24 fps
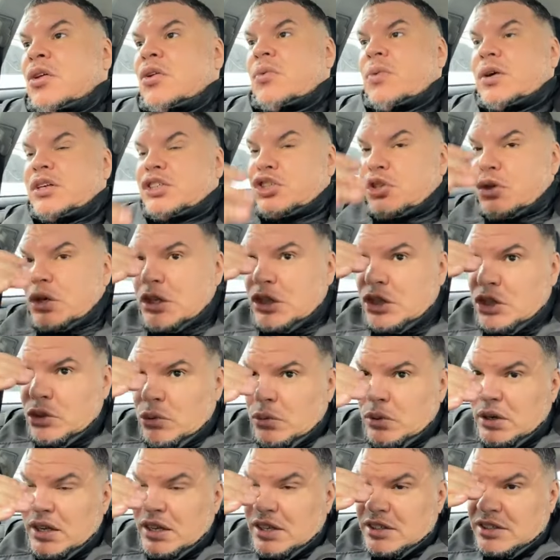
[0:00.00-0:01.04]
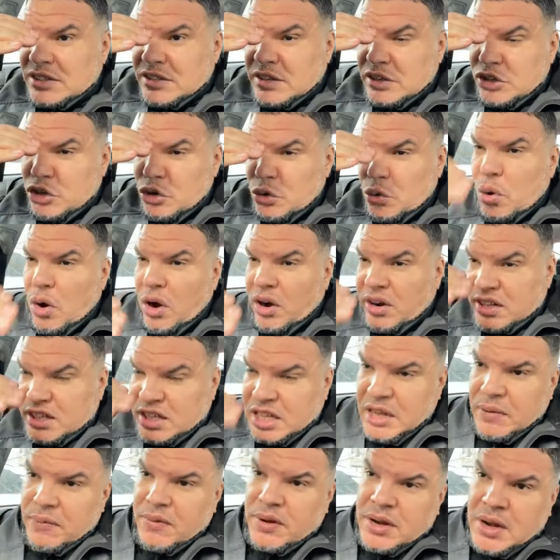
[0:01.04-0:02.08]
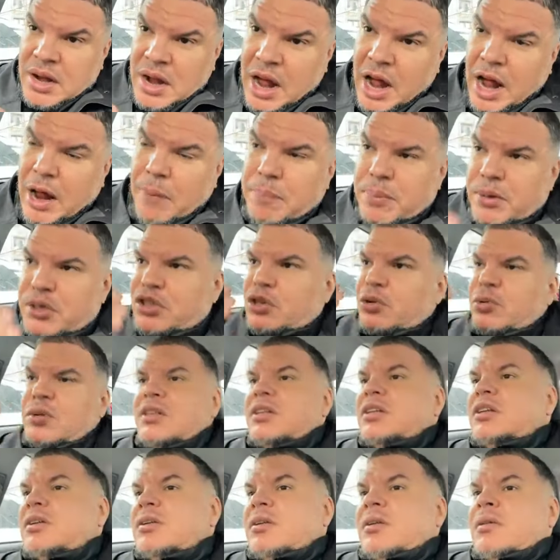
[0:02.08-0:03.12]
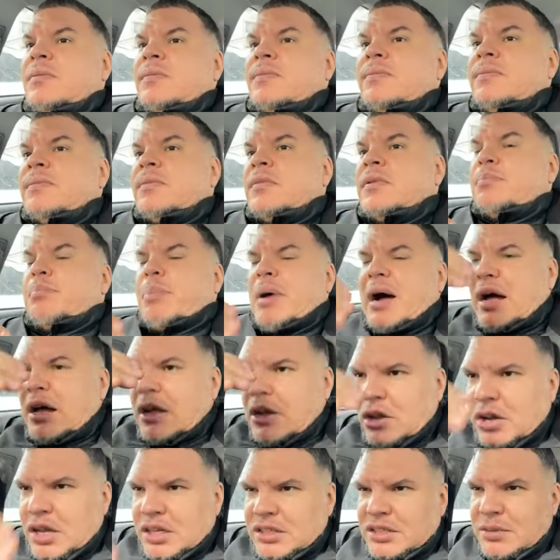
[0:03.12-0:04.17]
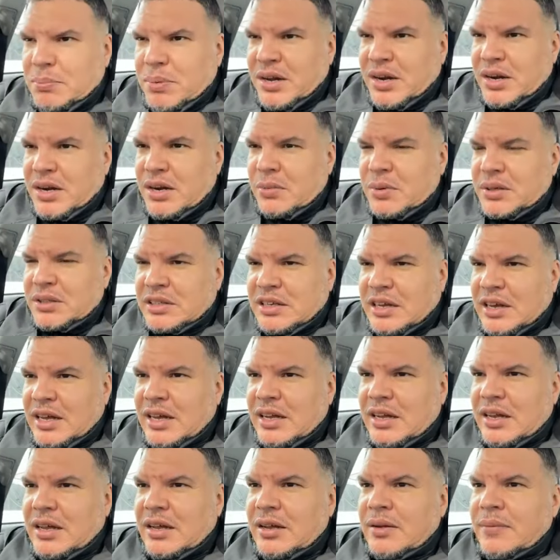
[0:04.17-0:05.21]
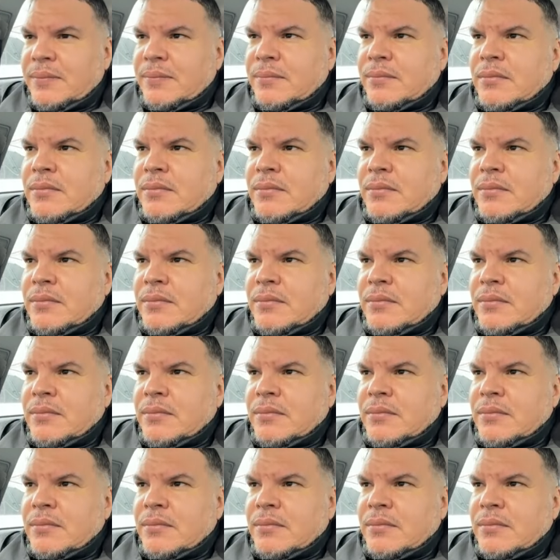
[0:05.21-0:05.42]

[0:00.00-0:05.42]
What you're doing is you are given an opportunity by Allah Tabaraka wa Ta'ala